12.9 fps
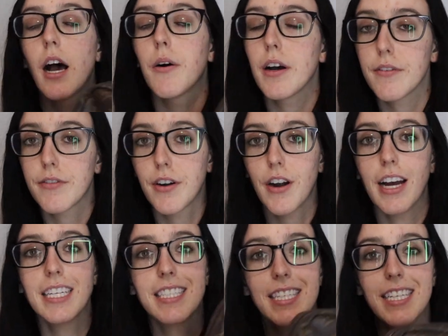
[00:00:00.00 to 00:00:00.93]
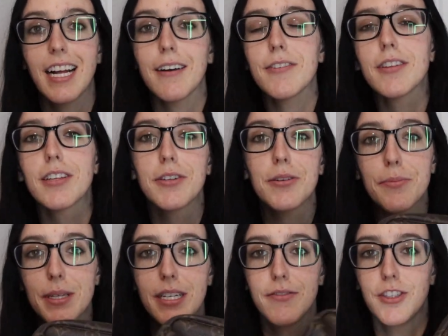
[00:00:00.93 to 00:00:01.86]
However, I did have a little
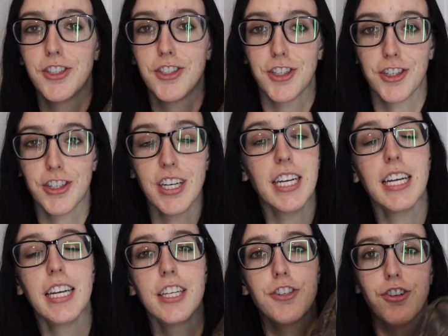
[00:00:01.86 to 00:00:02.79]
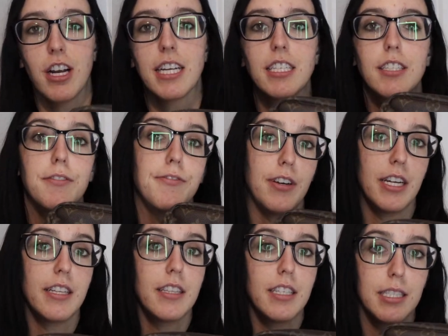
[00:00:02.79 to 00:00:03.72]
bit of a journey in trying to
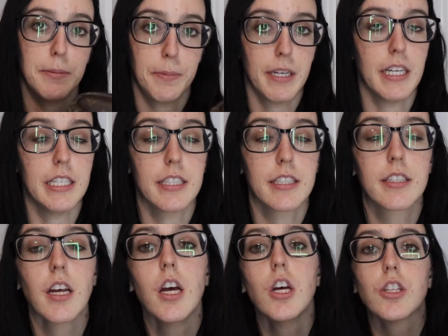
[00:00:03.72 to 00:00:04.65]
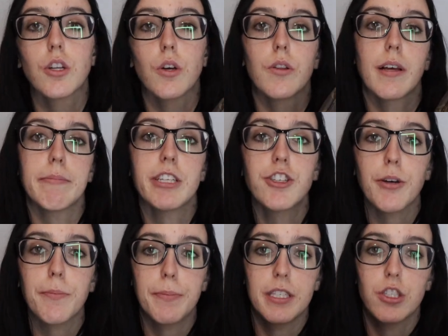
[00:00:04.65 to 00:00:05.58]
find this piece. So let me
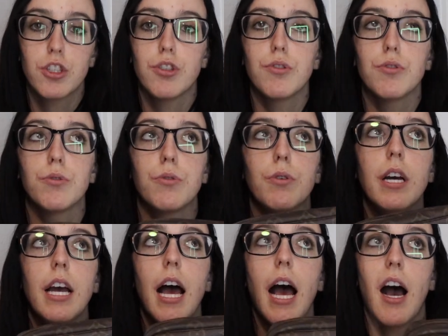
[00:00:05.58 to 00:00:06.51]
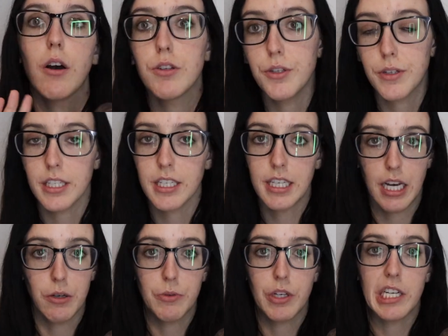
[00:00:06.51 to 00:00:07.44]
jump into how you can
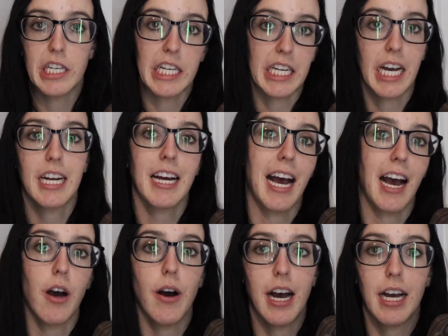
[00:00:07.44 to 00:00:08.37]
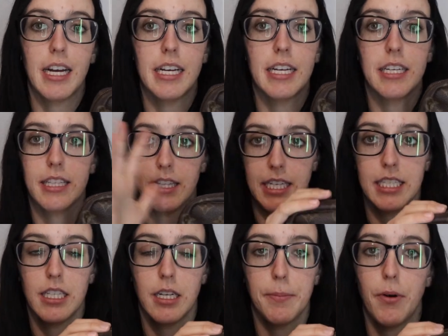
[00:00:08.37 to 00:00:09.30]
get one and kind of how I
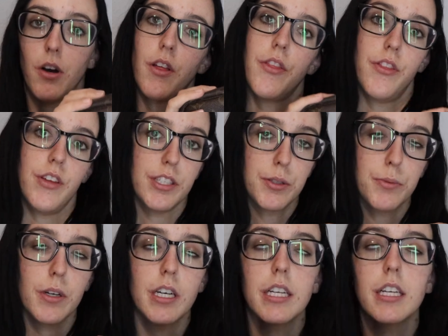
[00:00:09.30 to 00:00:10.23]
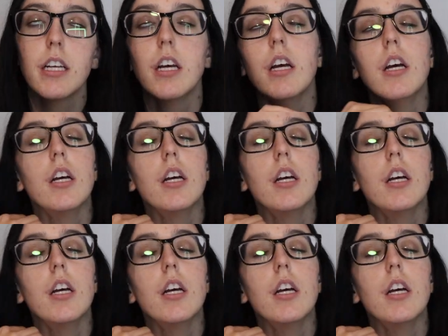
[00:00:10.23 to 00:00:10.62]
landed upon this one.